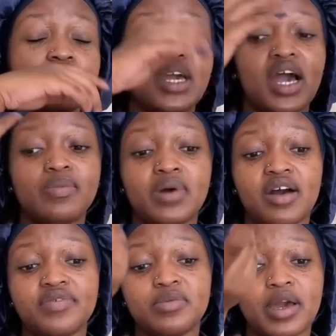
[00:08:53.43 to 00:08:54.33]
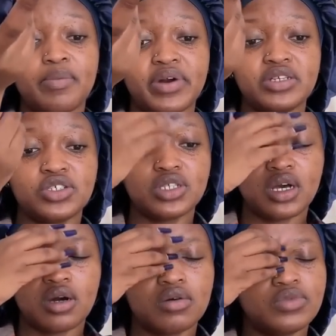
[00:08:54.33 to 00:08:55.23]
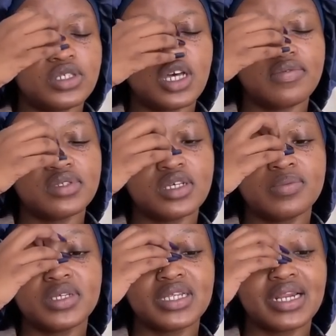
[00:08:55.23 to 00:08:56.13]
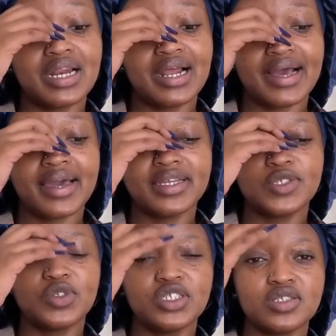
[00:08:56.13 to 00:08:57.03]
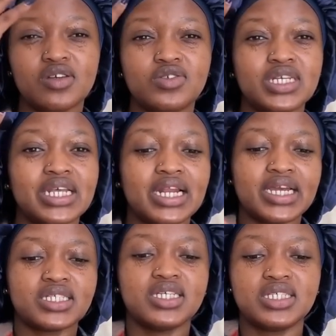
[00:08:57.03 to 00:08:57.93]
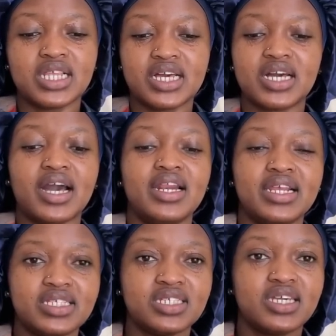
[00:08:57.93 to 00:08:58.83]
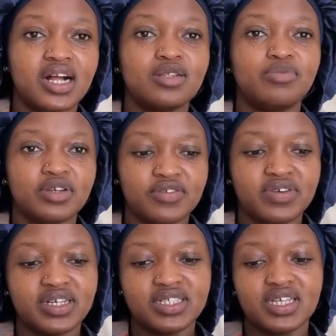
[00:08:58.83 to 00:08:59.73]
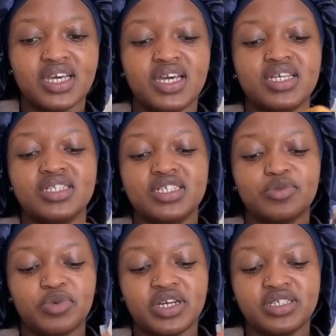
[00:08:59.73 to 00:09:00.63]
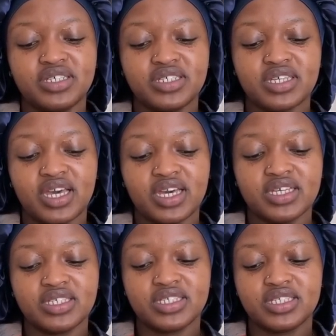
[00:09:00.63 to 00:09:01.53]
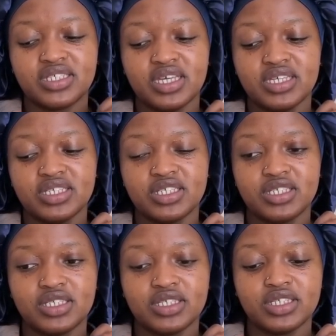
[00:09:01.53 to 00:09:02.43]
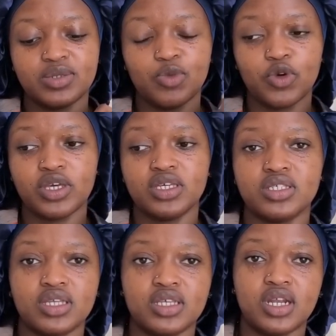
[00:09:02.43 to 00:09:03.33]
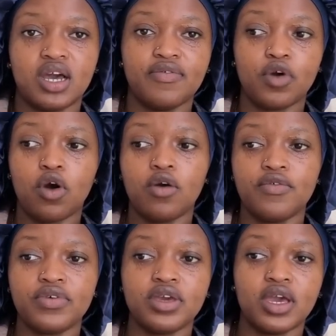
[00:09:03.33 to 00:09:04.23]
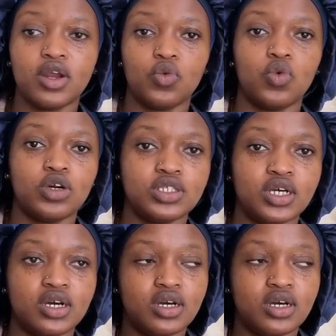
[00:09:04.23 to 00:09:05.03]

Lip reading: yeah, I'm having my brunch now. I'm just having something light, which is not really light. It's like a lazy girl breakfast. There's bread, there's eggs, there's smokies, and then I have coffee and water,